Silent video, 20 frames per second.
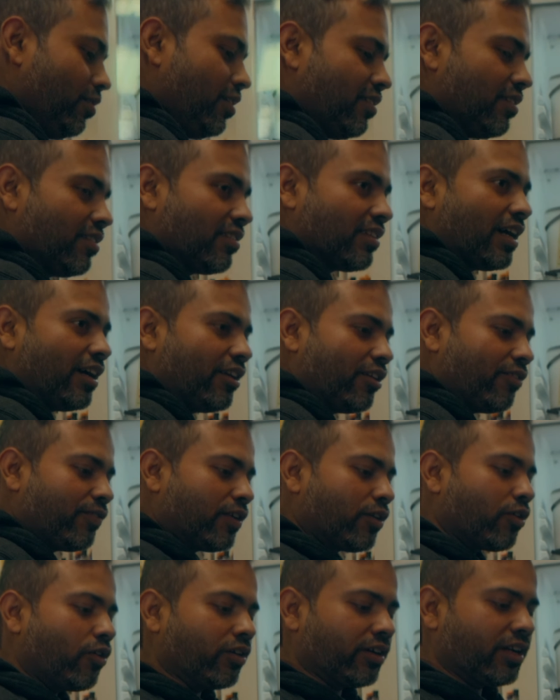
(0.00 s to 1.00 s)
this is kind
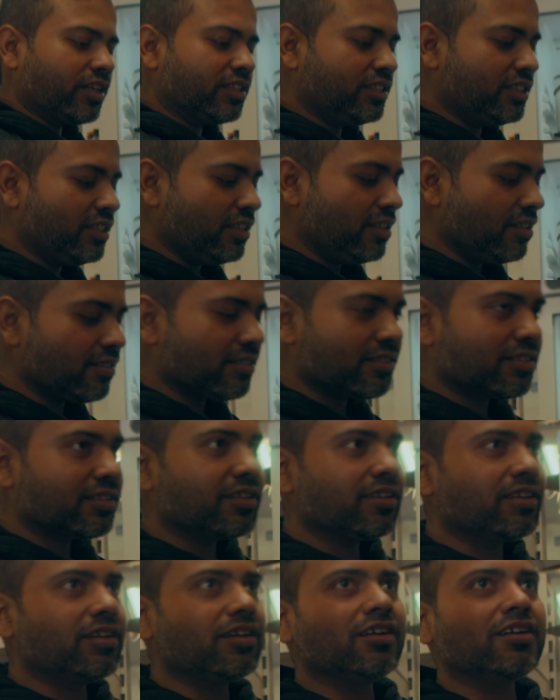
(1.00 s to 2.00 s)
of a cottage cheese
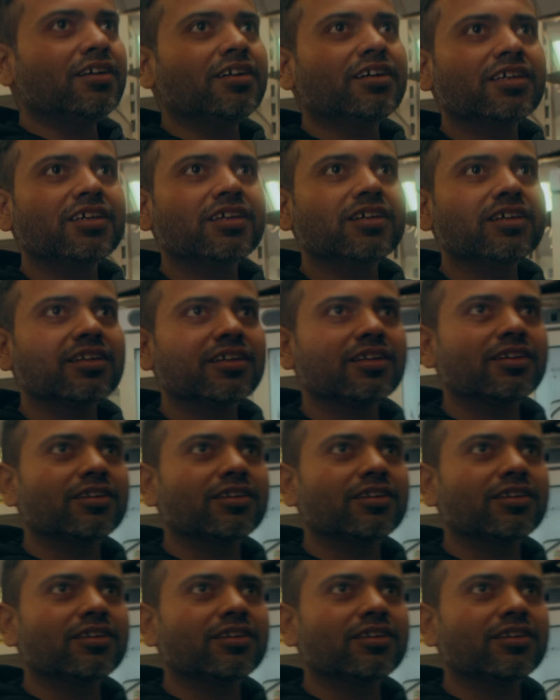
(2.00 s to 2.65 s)
uh, here.